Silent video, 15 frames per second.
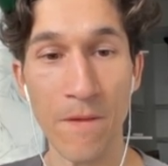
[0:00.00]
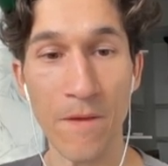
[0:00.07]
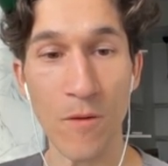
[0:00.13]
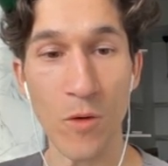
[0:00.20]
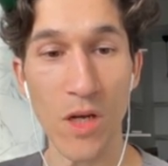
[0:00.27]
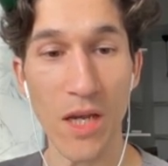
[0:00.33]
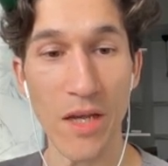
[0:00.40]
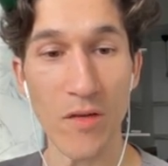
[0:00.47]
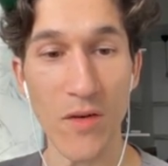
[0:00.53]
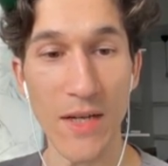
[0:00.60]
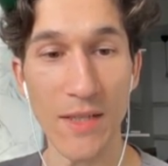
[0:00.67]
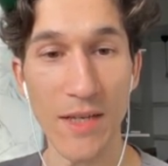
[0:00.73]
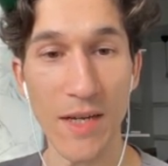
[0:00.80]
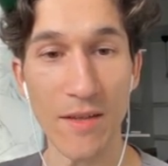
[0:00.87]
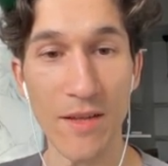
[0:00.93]
Okay,
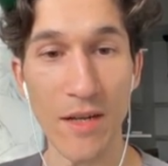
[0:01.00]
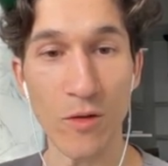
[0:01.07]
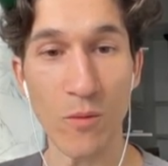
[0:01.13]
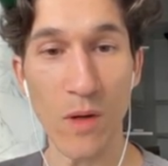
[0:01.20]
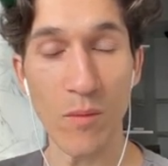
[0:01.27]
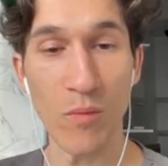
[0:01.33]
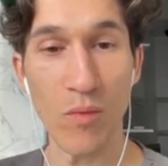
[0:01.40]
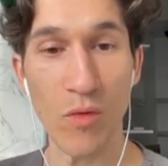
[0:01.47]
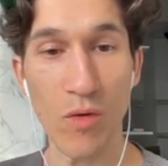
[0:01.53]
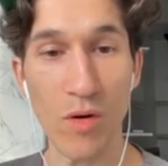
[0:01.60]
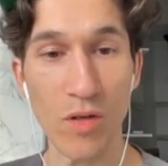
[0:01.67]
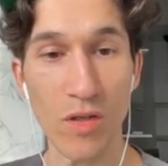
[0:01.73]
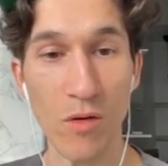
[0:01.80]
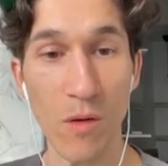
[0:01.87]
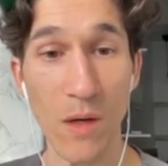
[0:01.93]
red got 3 to 1
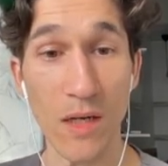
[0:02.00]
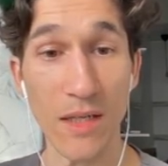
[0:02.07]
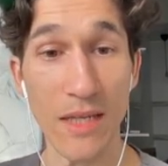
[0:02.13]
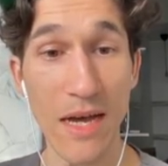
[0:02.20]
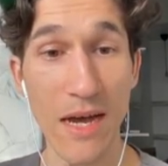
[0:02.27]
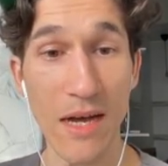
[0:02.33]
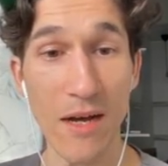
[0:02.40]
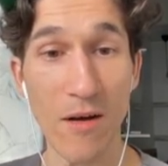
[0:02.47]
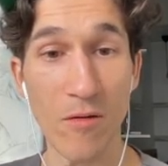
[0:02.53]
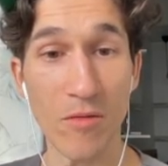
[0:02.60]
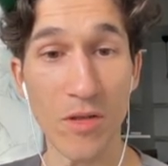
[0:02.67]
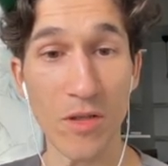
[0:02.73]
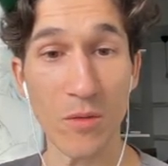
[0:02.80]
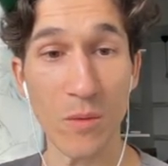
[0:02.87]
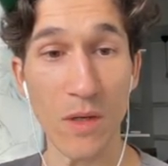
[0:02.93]
port, going down
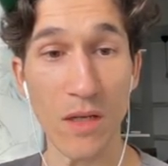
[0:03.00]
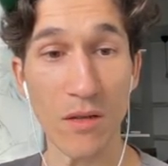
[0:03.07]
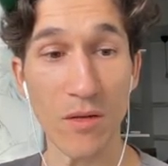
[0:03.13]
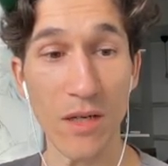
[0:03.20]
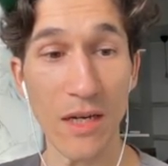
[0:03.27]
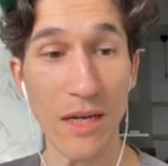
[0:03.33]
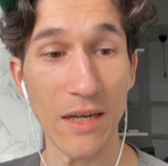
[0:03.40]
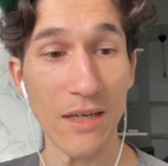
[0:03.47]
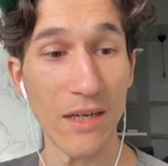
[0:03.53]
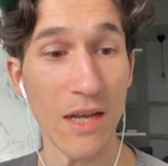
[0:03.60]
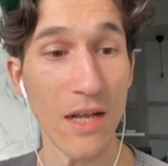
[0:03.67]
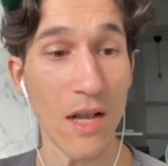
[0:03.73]
as well, okay.